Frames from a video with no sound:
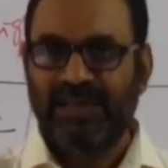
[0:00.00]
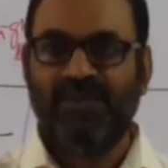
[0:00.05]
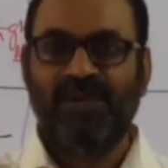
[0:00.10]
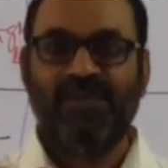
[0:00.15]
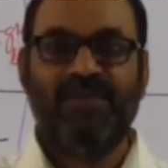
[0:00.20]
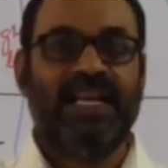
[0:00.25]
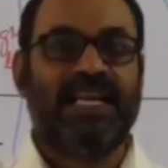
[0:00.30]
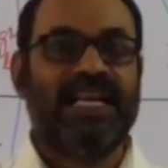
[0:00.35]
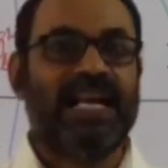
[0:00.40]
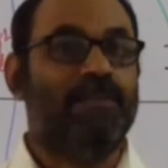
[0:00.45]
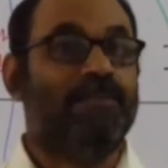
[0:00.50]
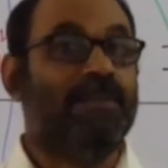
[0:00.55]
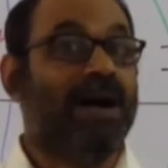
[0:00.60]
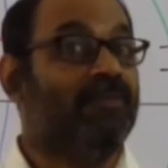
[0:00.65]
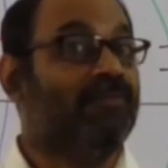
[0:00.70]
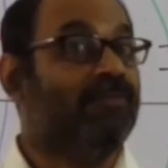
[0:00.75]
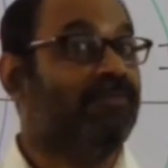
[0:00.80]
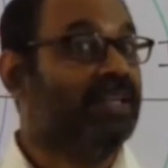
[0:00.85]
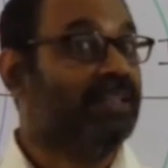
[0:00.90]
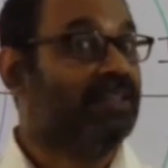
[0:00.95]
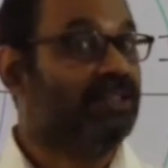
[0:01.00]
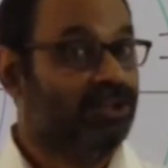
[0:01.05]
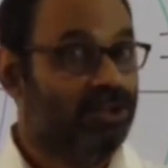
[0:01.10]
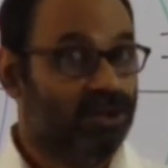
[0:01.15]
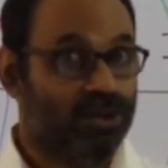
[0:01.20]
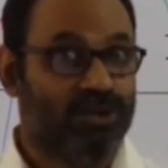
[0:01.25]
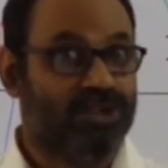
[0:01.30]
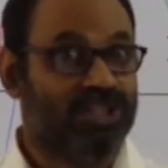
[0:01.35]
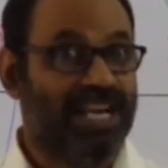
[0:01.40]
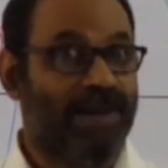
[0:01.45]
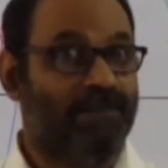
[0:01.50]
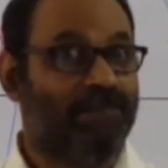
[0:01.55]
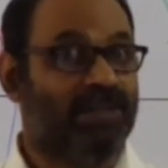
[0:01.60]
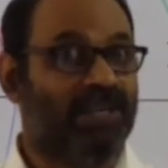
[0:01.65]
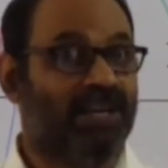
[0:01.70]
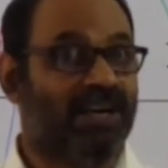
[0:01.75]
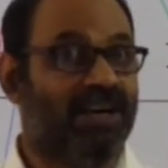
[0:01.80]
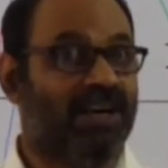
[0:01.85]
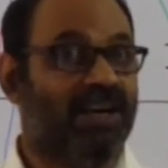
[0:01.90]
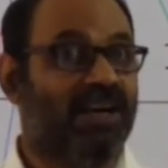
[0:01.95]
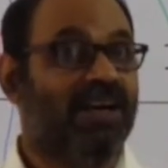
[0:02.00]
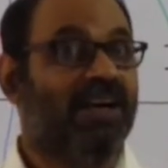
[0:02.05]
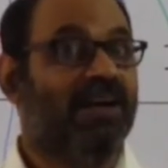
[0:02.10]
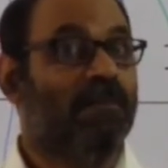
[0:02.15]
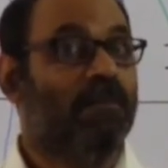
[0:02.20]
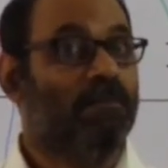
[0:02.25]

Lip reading: we will come up with new chapter.